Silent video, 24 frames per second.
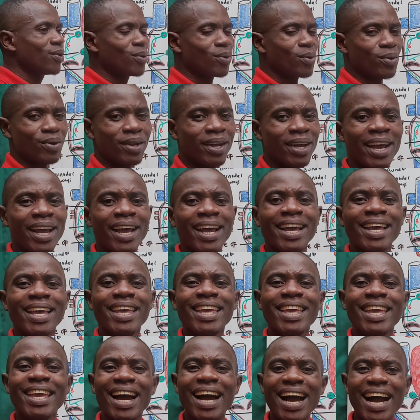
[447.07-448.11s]
node,
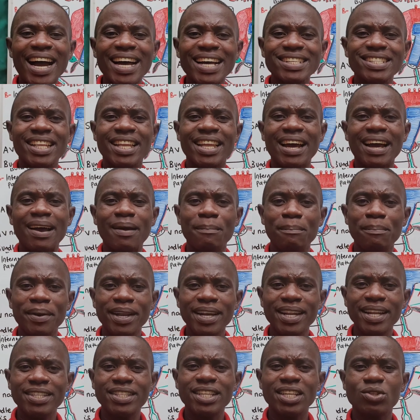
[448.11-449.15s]
it has the
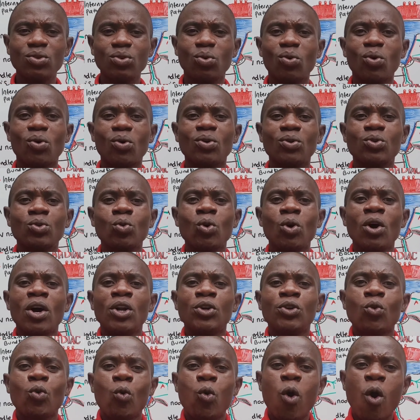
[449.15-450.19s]
ability to
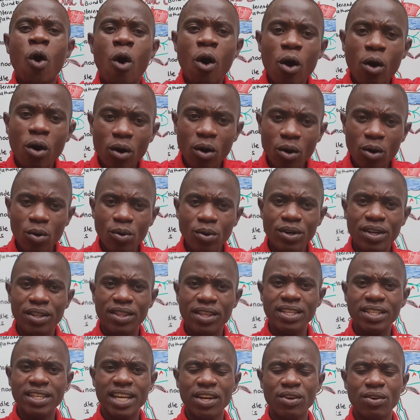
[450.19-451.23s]
hold
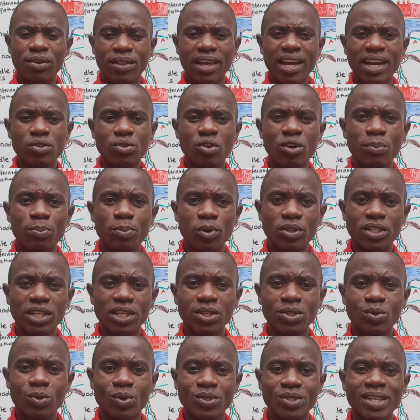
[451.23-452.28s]
these kind of reaction
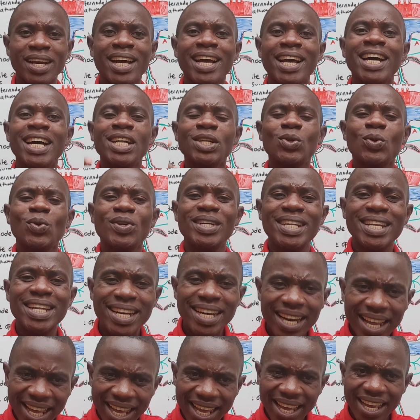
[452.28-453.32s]
potentials, to
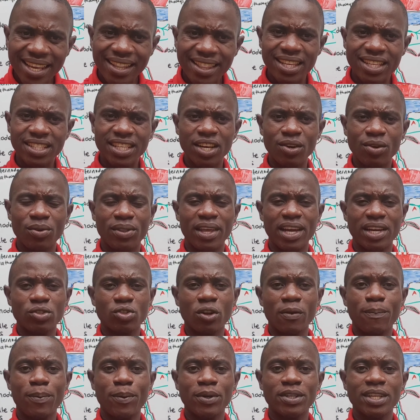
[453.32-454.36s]
delay these kind of
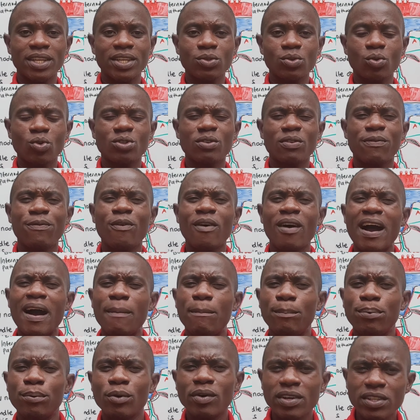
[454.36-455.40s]
reaction potentials for
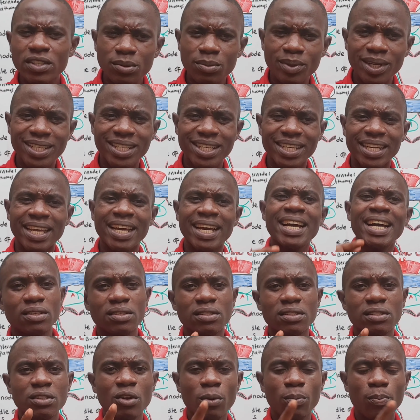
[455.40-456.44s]
approximately
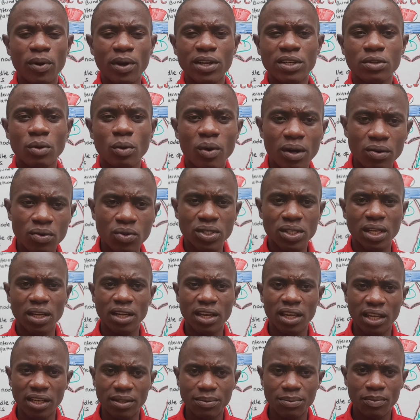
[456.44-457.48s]
0.1
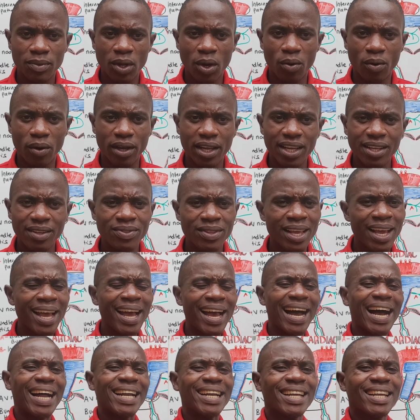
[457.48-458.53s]
second. Okay?
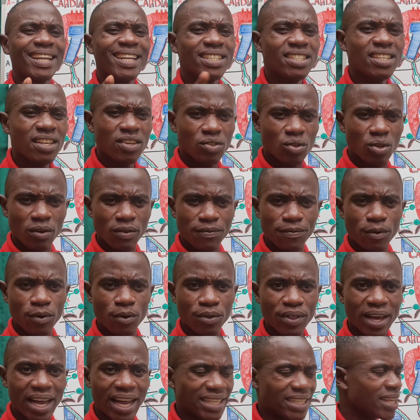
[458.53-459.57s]
And there is a reason for
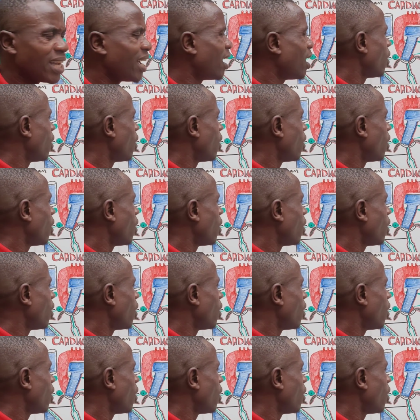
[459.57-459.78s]
that.